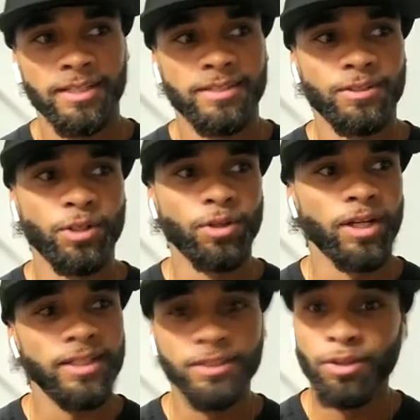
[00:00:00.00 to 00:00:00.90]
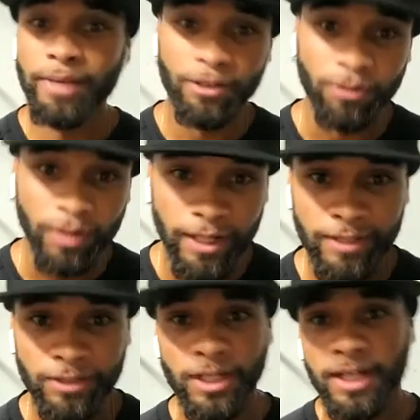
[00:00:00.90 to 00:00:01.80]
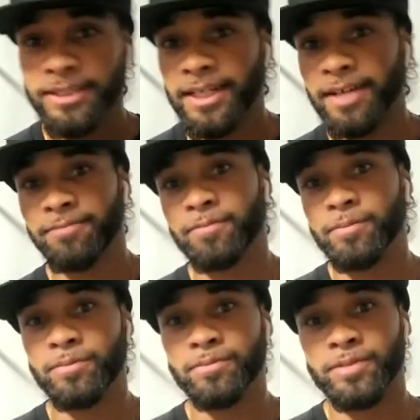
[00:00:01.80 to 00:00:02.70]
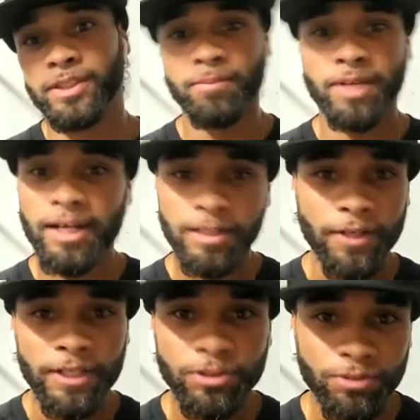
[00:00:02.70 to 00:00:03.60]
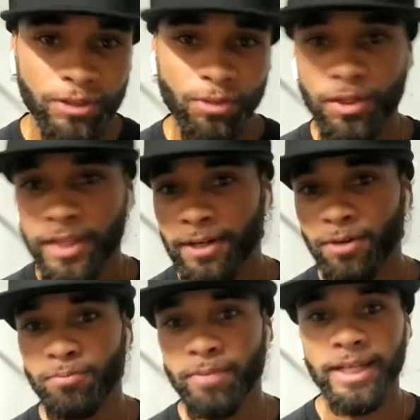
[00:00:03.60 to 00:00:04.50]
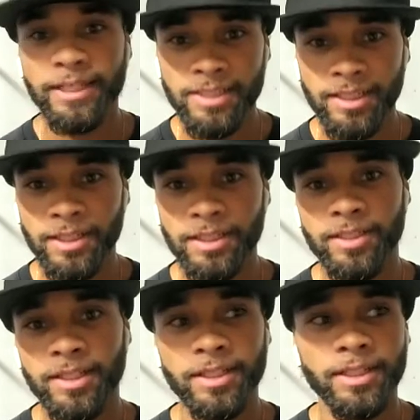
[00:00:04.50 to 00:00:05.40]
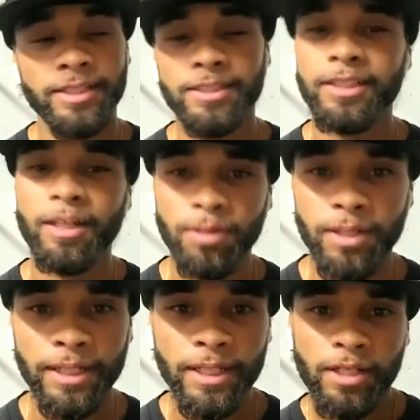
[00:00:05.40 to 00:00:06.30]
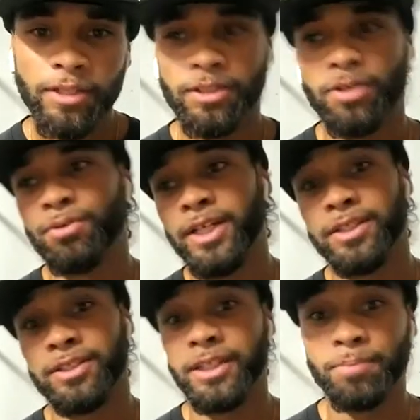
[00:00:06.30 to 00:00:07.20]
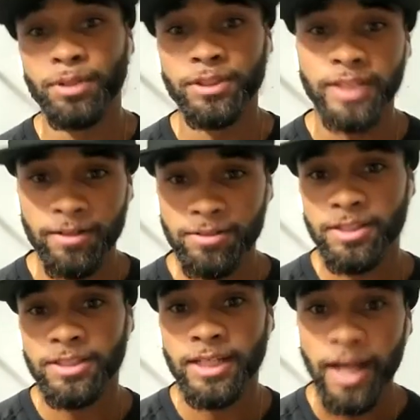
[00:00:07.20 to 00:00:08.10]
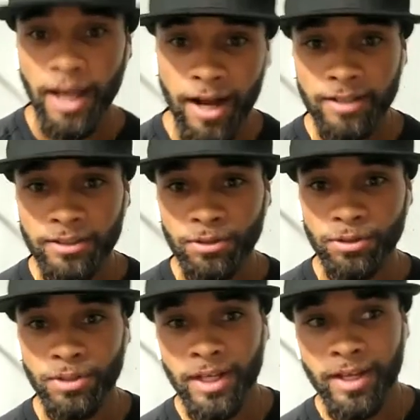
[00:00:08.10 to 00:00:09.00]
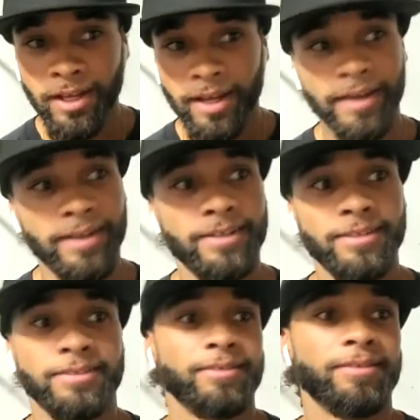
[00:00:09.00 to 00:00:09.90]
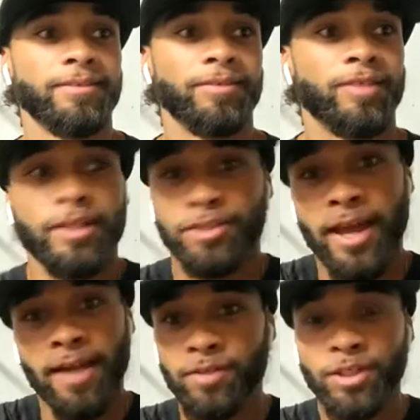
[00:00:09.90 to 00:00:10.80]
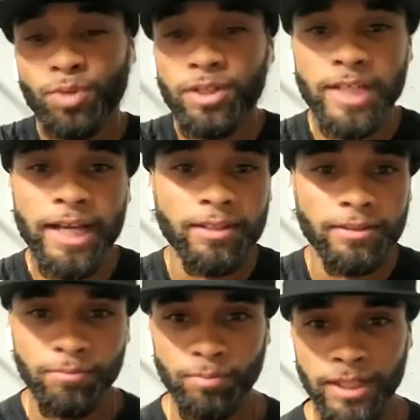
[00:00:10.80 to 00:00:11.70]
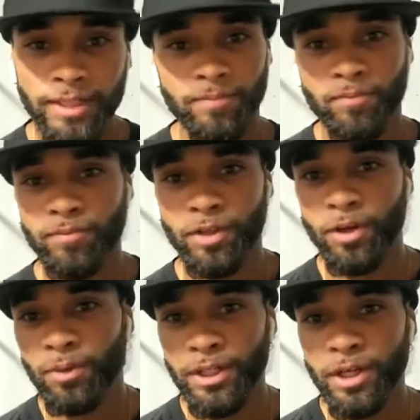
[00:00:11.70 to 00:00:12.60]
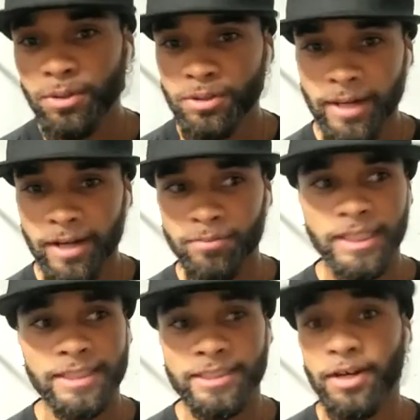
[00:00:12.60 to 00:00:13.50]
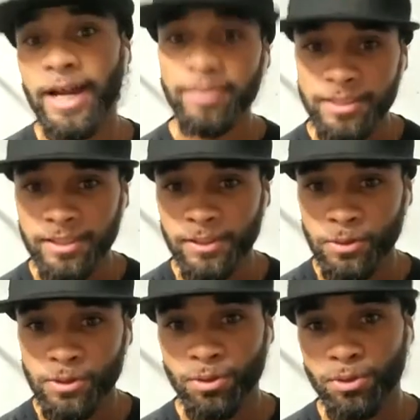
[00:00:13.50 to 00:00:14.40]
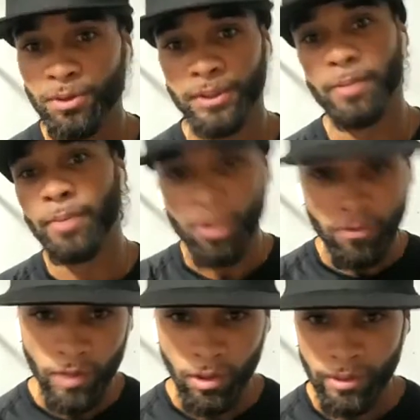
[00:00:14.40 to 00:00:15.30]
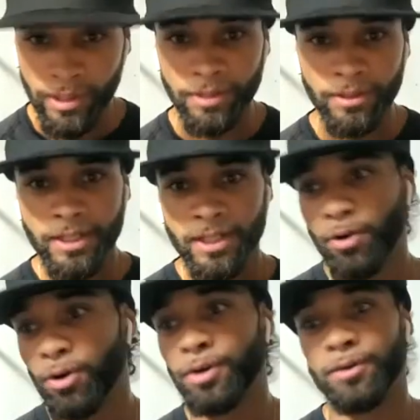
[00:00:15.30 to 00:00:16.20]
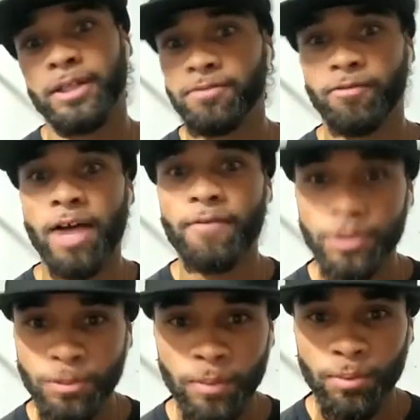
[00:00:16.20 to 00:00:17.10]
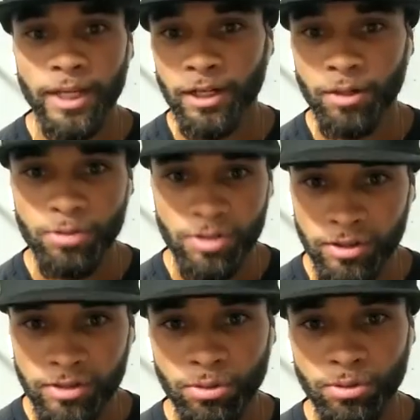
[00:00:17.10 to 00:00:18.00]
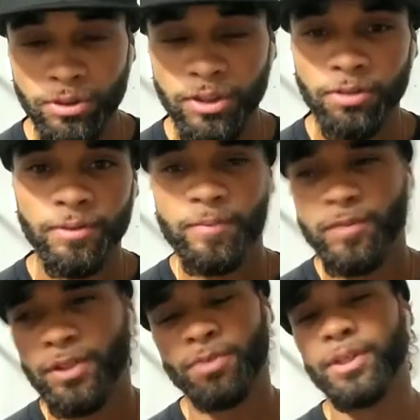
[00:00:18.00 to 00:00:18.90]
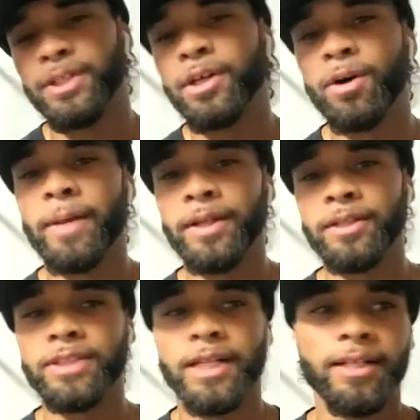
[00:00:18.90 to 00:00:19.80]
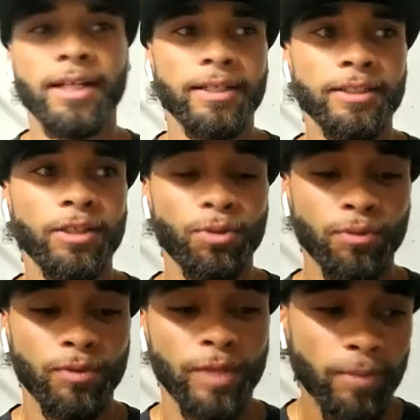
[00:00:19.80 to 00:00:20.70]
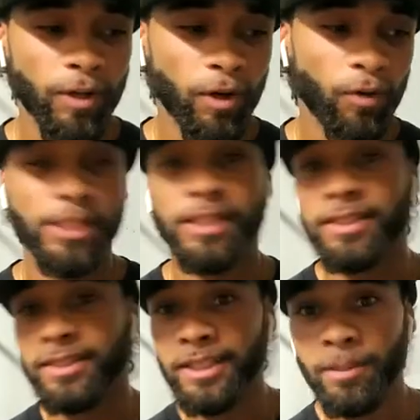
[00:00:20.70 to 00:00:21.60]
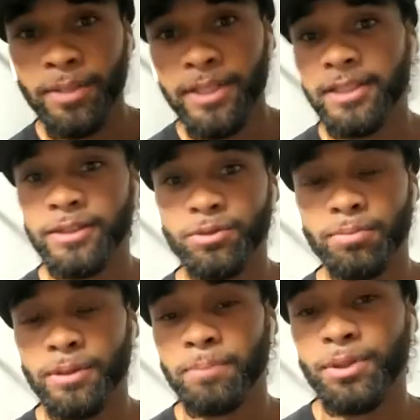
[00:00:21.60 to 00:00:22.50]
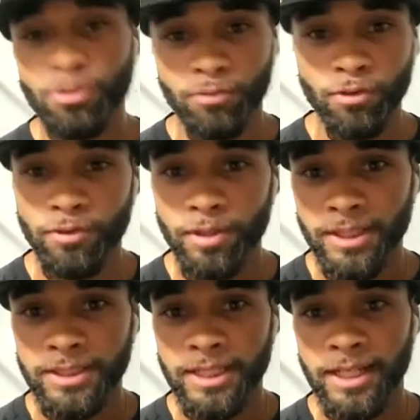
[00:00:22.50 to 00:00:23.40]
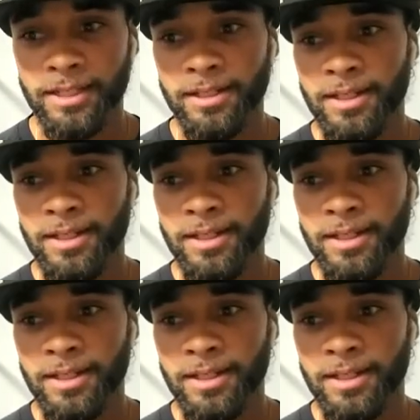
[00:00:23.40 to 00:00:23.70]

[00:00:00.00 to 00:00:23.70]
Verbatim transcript: you know, guys don't make grades or guys have some kind of history to where they don't make it to the, the NCAA. So they just get pushed down to this NAI school and they have D1 talent, but no one knows about them because they're at this little school in the middle of nowhere or it's 500 people that go to the school. So you don't really know about those kind of guys. So them going to the independent leagues would be beautiful for them because they